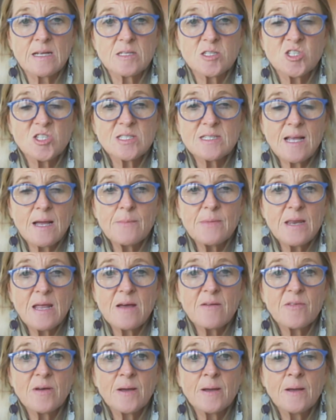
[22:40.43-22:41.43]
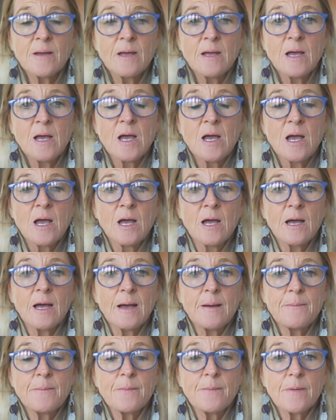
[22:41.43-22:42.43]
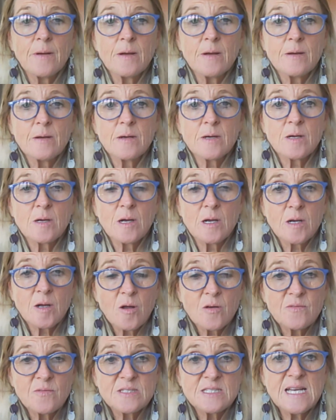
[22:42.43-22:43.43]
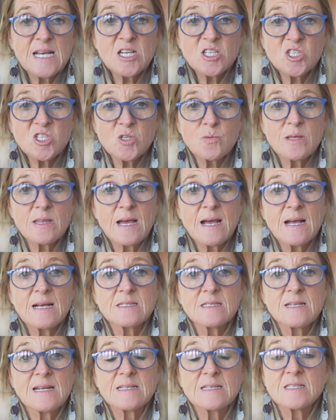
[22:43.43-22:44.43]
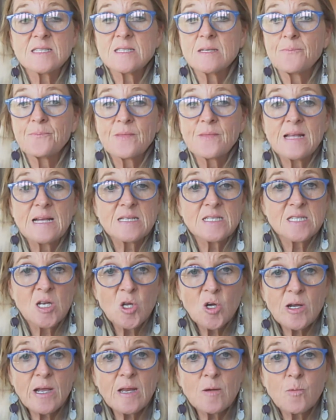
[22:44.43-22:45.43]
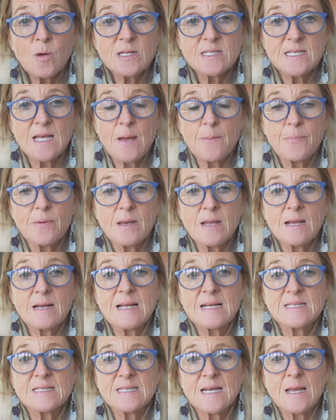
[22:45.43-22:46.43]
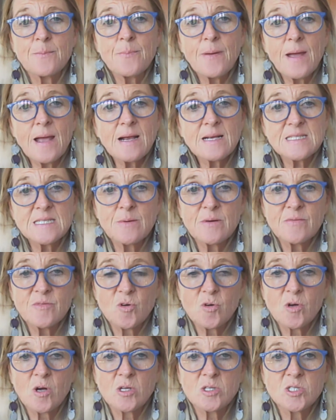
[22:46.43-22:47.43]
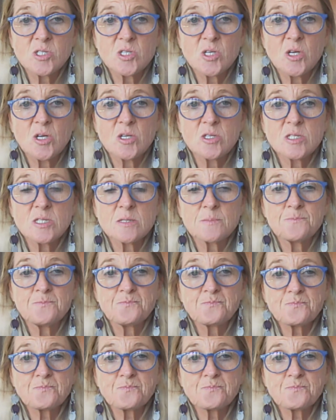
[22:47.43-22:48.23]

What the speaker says: Just come and have a conversation with us. Let's look at what's happening. Let's unpack some of your concerns,